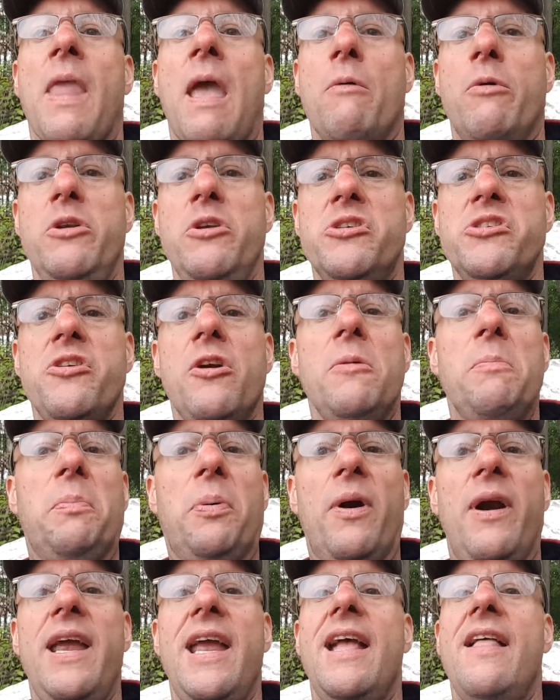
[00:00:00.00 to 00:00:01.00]
And when you start
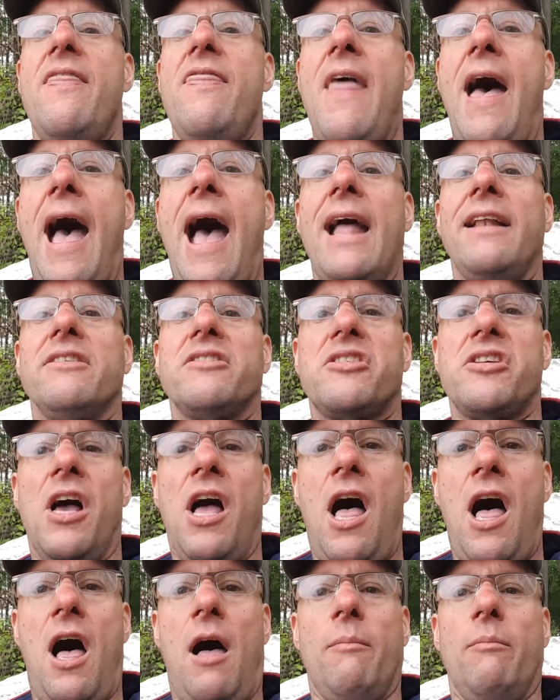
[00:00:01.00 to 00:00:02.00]
praying that
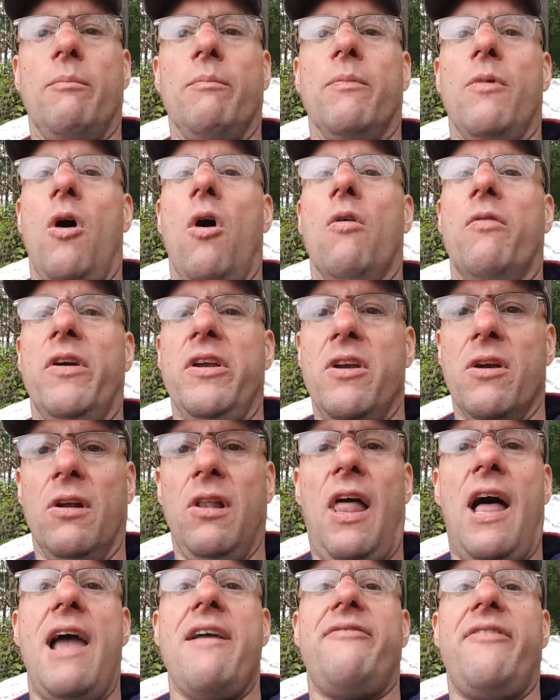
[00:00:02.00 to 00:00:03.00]
psalm, over
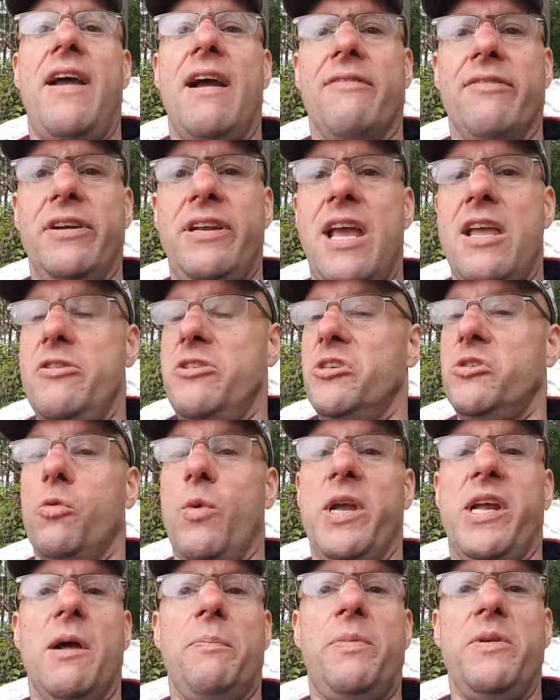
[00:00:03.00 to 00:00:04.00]
your life every day. You just
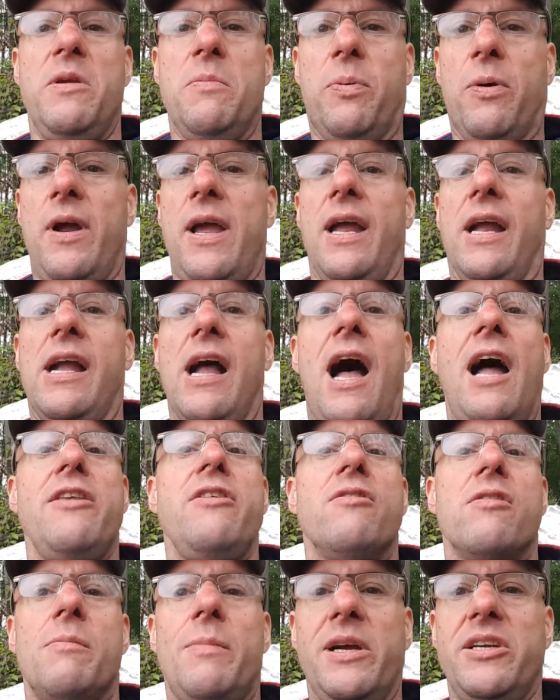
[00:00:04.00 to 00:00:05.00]
wake up and you pray it.
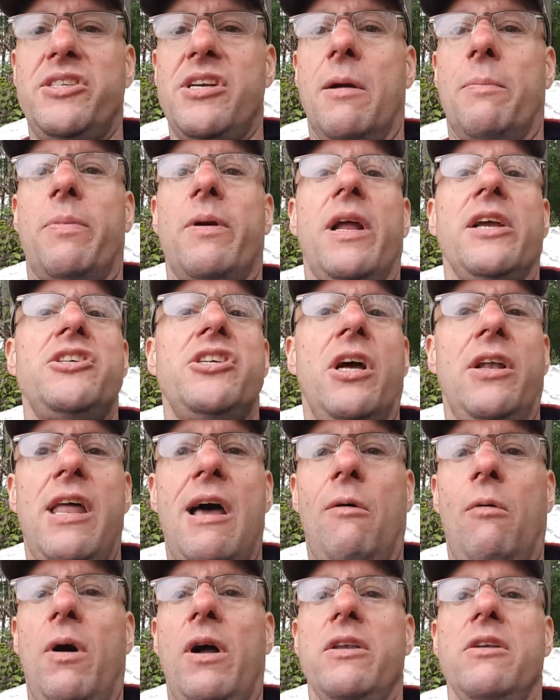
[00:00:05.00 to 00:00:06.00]
God, you are my shepherd. I shall
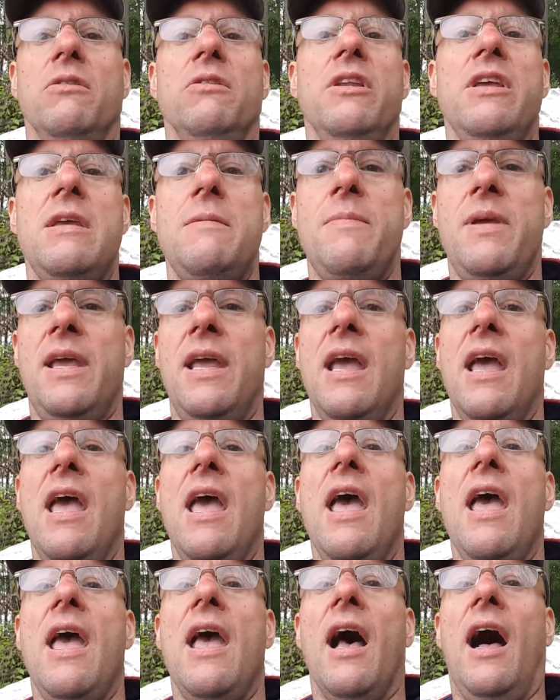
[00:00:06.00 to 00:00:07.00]
not want. You lead me
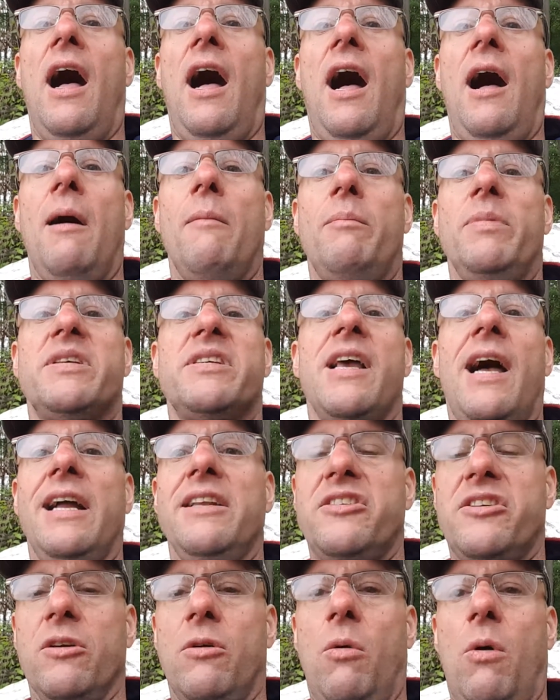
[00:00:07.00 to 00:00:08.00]
uh,
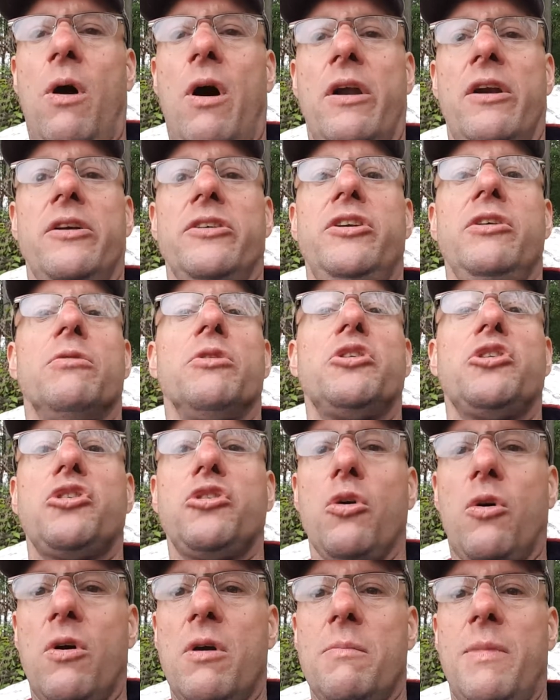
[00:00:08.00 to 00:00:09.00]
beside still waters. You
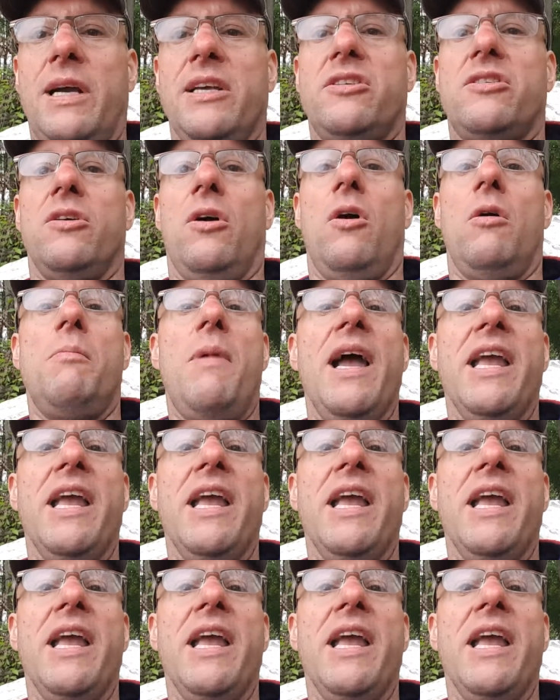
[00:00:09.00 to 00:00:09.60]
restore my soul.